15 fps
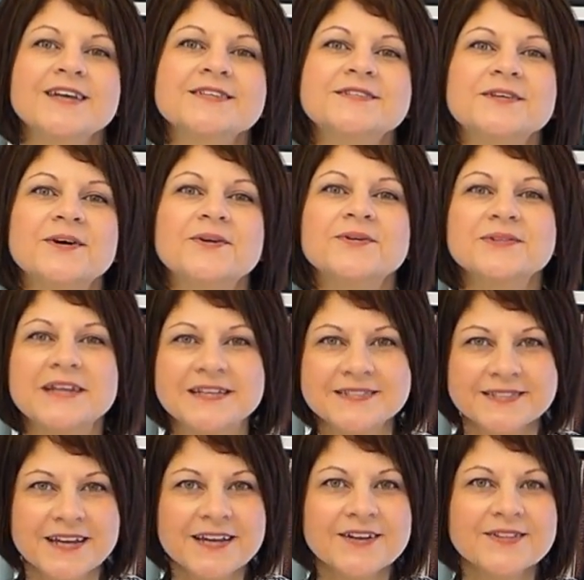So
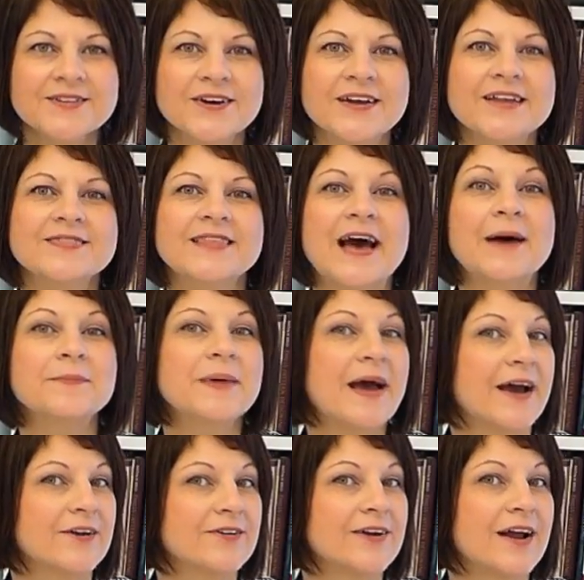let's take a look at that
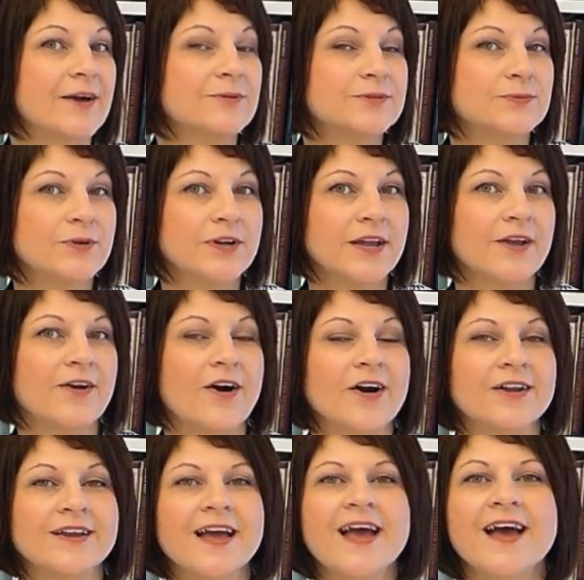pattern I was working
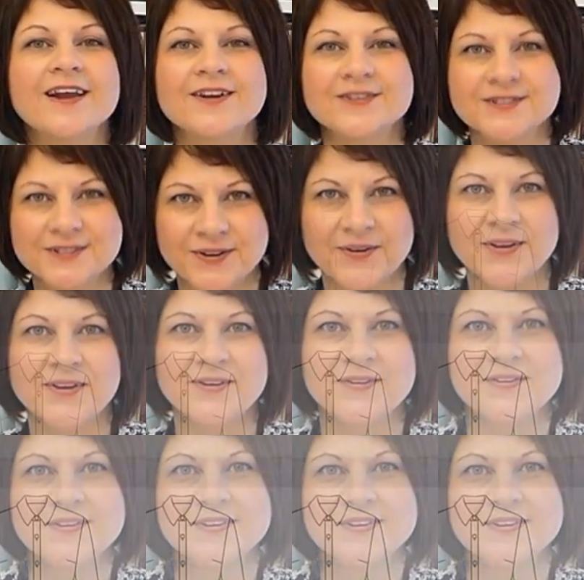on and I'll show you.